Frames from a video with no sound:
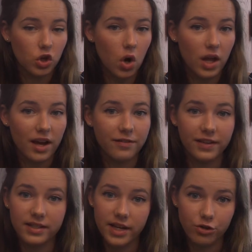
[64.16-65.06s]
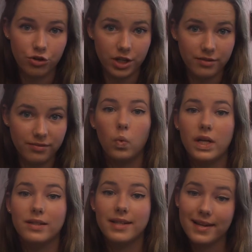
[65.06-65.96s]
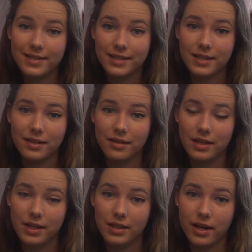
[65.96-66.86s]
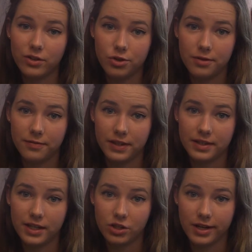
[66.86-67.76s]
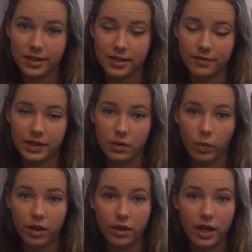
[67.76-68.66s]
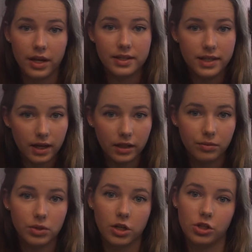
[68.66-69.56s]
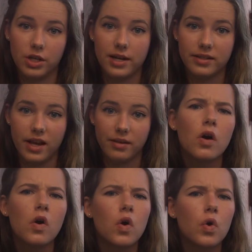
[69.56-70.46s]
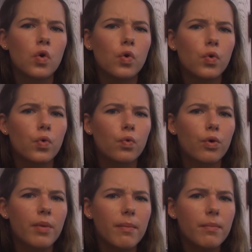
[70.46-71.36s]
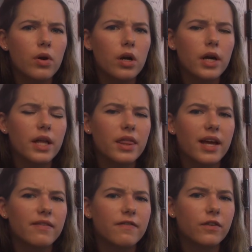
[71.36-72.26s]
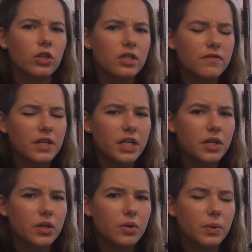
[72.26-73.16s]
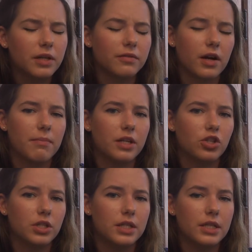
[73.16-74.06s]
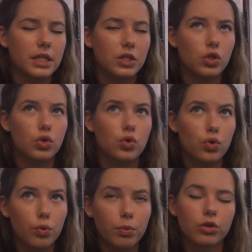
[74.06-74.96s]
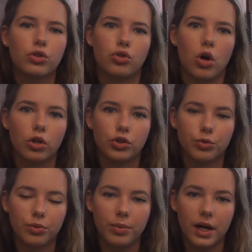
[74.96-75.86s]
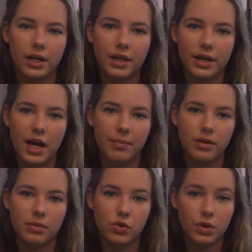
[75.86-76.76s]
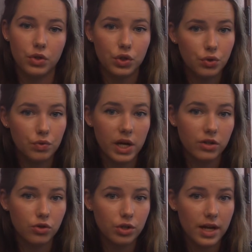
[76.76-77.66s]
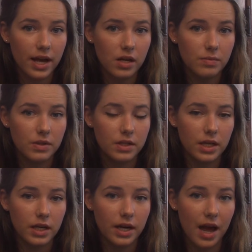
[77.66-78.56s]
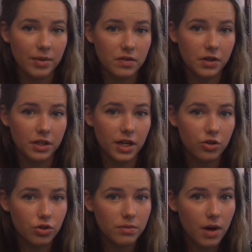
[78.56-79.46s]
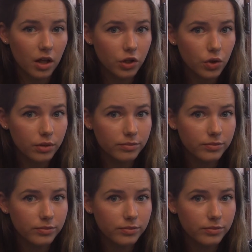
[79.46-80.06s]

E. coli to fix nitrogen. We tested the nitrogen fixation activity with an acetylene reduction assay. Remember in that first video whenever I mentioned the super strong triple bond that happened between the 2 nitrogen atoms in an atmospheric nitrogen molecule?